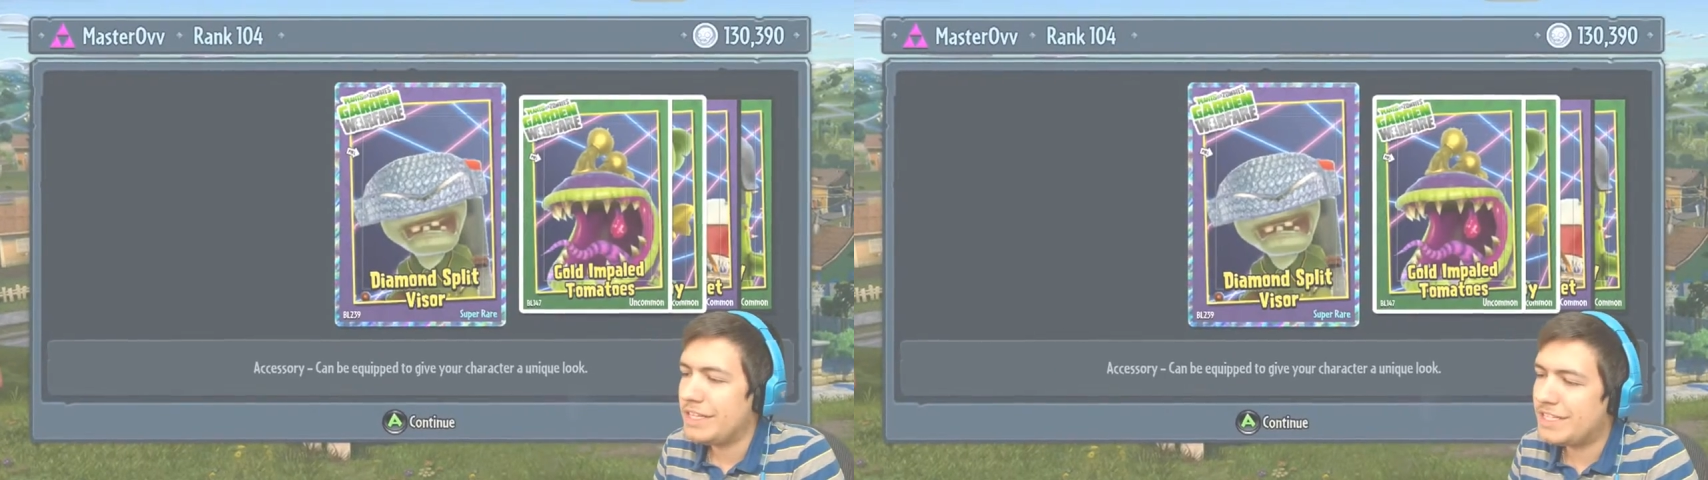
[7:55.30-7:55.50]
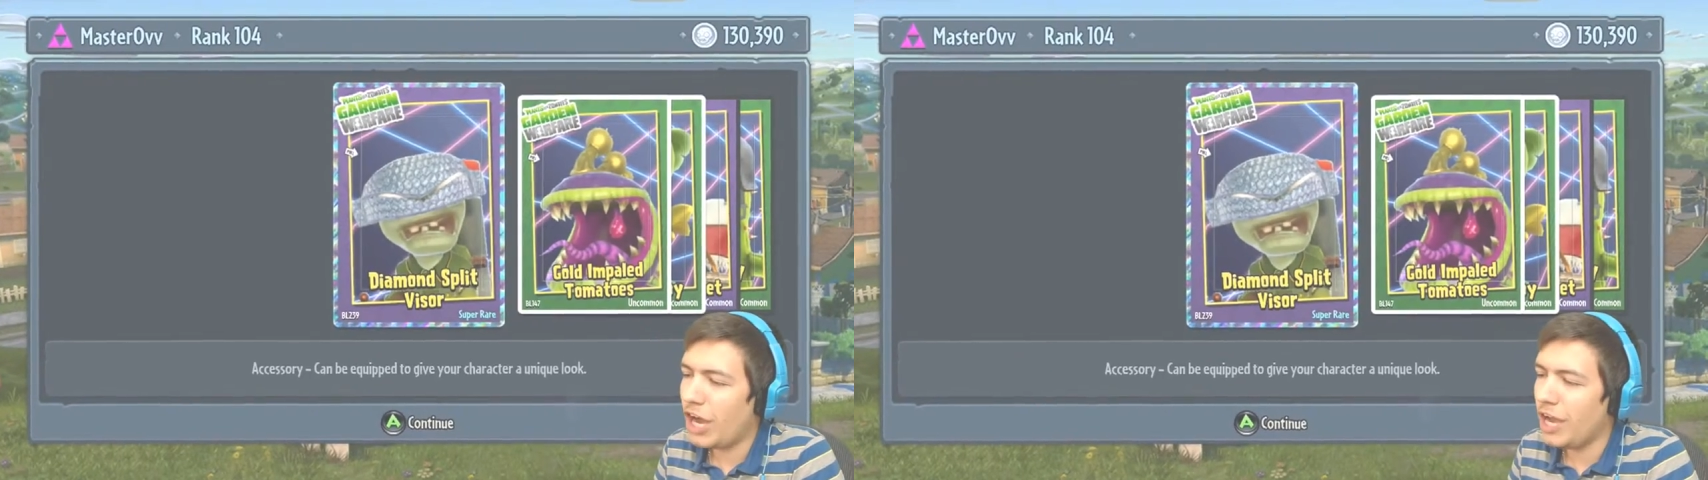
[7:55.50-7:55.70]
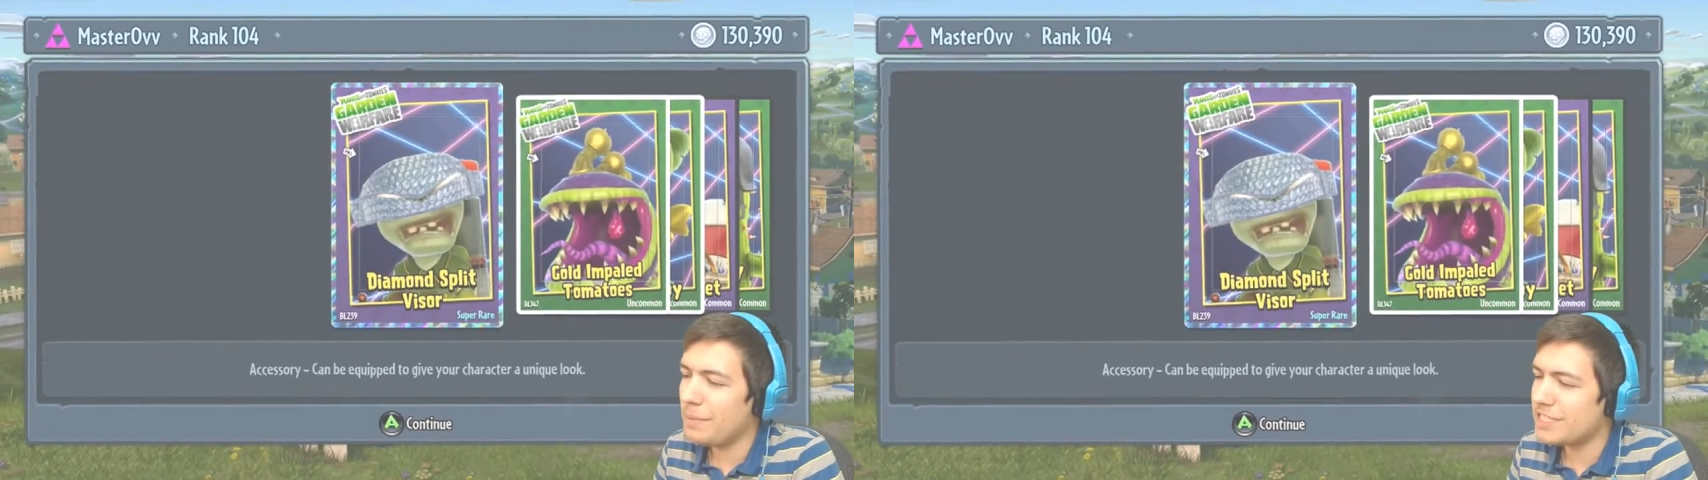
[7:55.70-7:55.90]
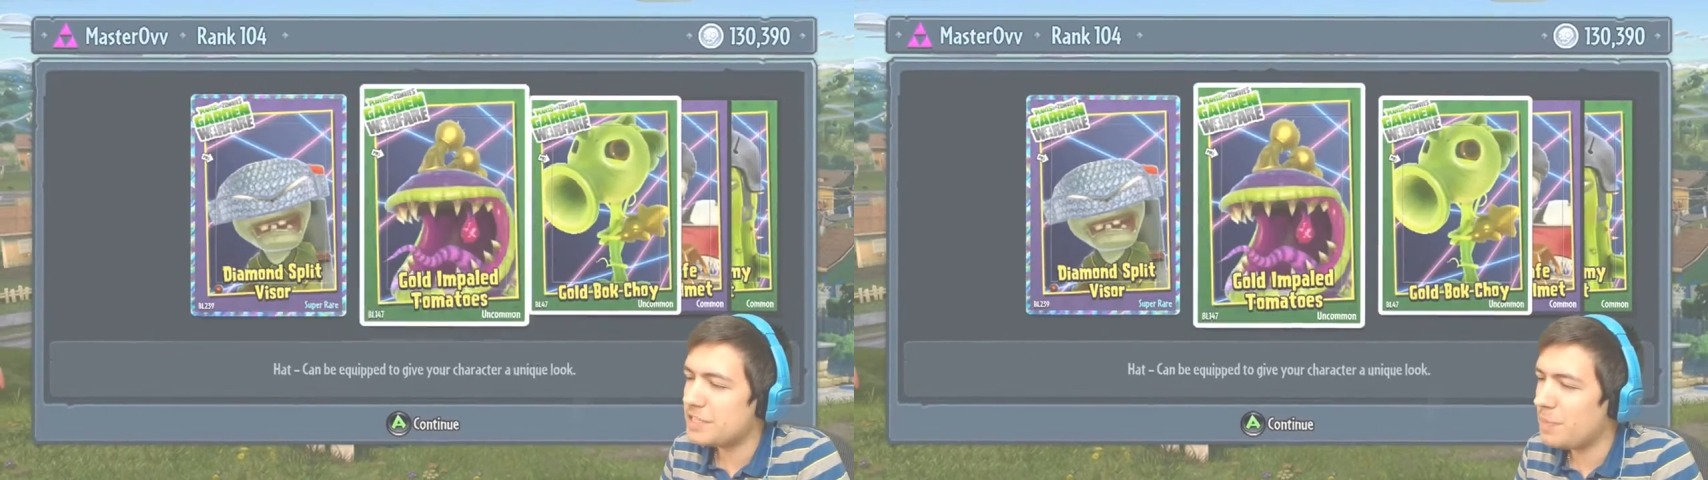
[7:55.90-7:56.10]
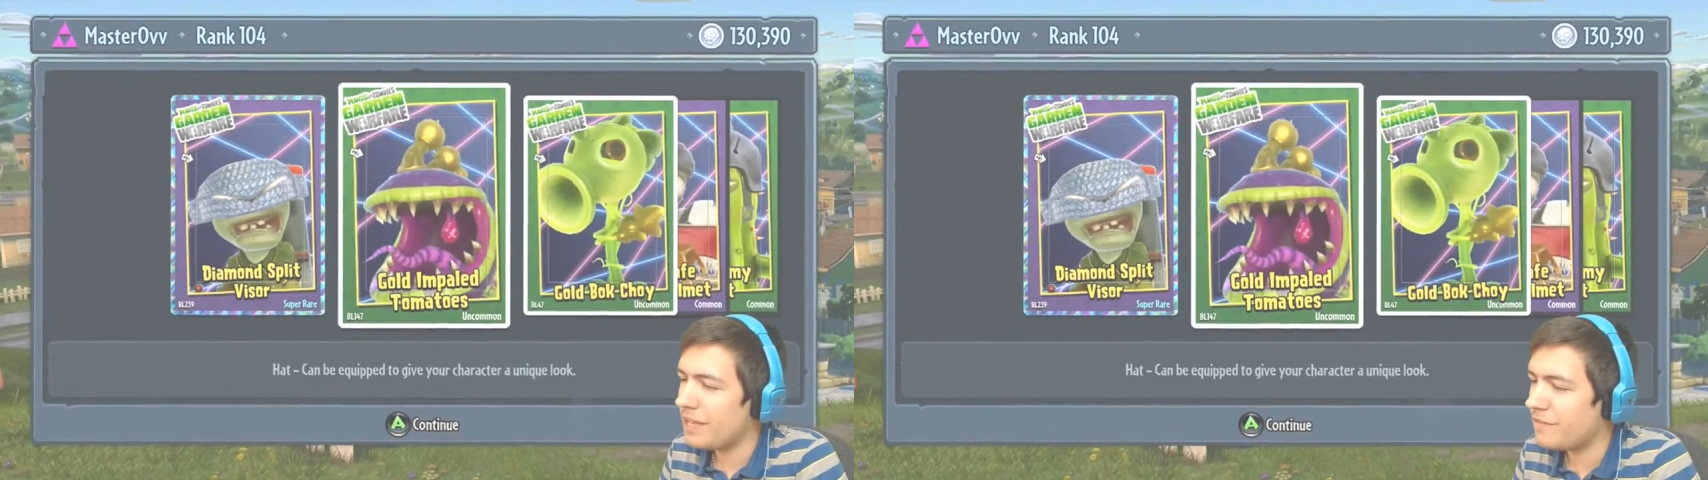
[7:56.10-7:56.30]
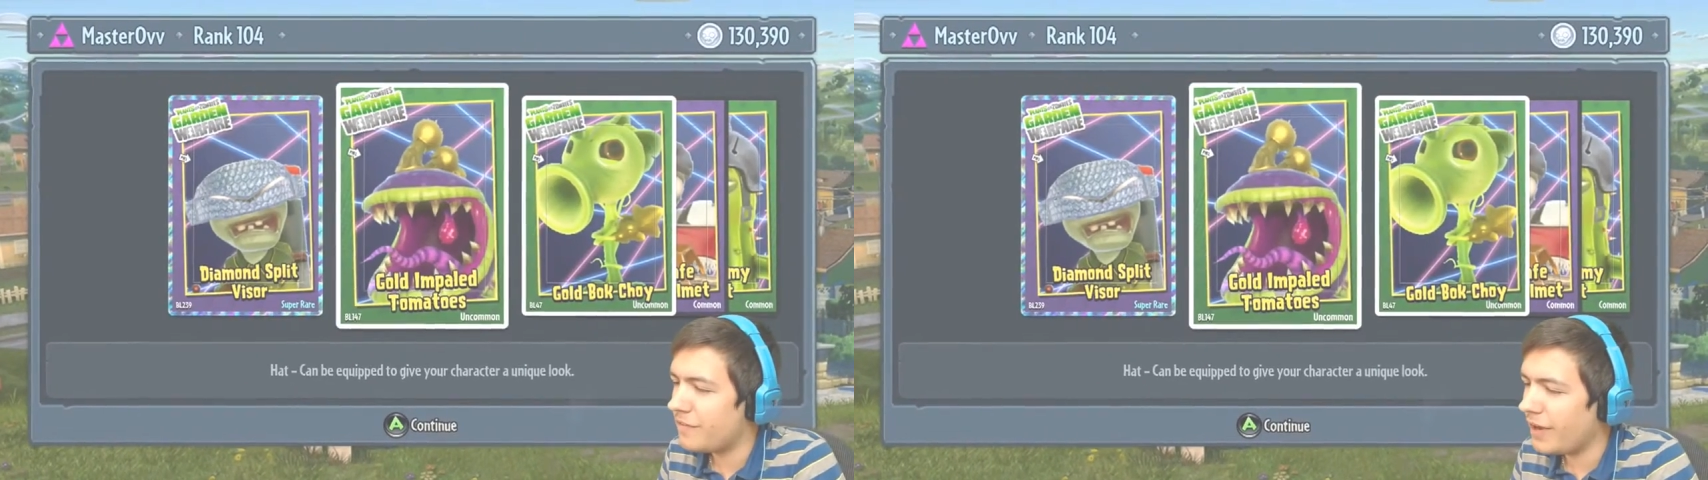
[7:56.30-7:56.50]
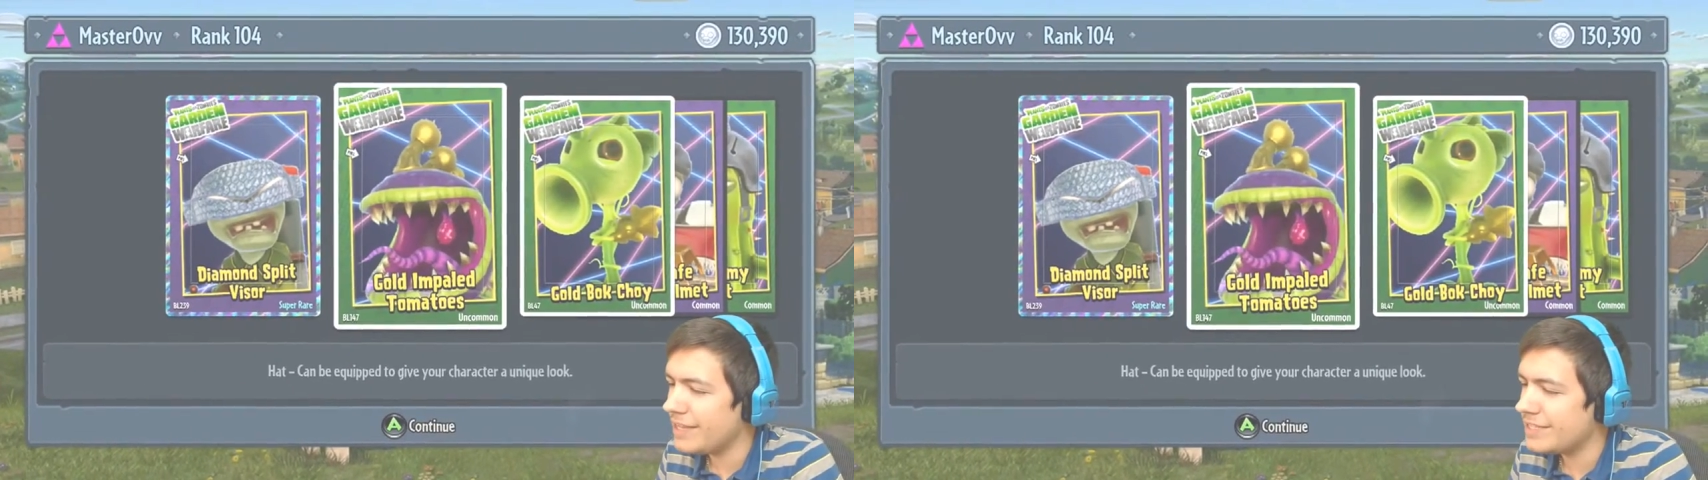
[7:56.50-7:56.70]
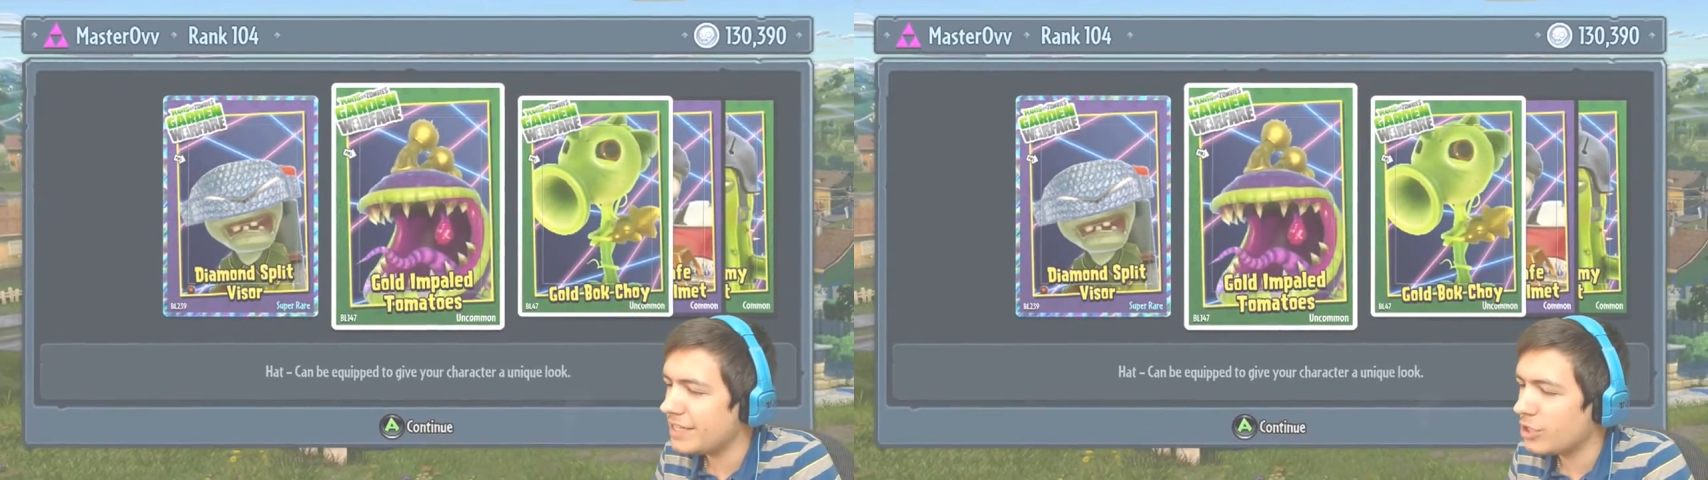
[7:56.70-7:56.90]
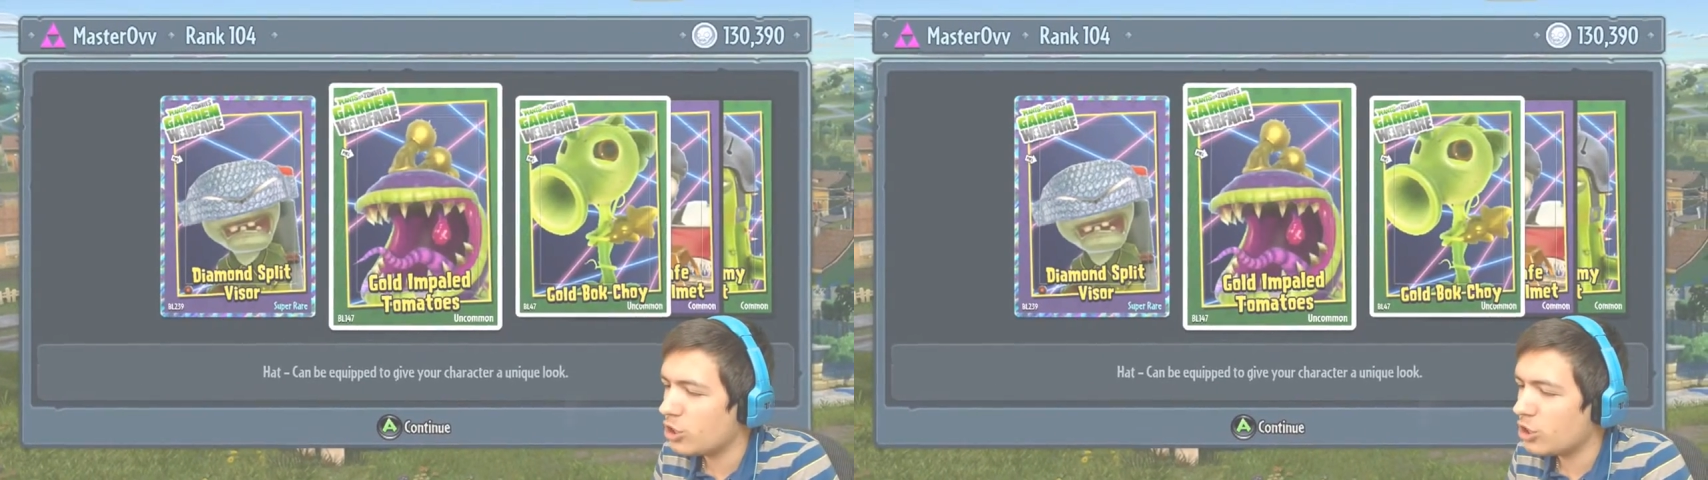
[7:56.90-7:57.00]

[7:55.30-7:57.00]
The diamond split visor,